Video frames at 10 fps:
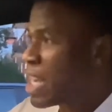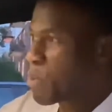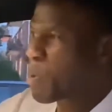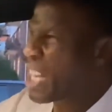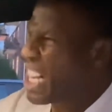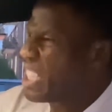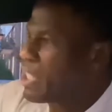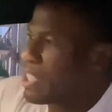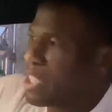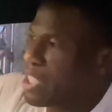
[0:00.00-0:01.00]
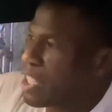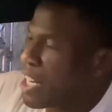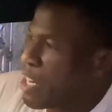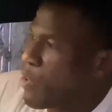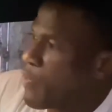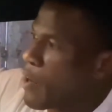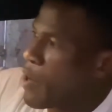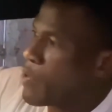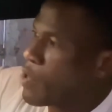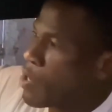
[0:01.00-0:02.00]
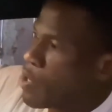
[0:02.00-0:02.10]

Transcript: It's pretty easy to disconnect your phone.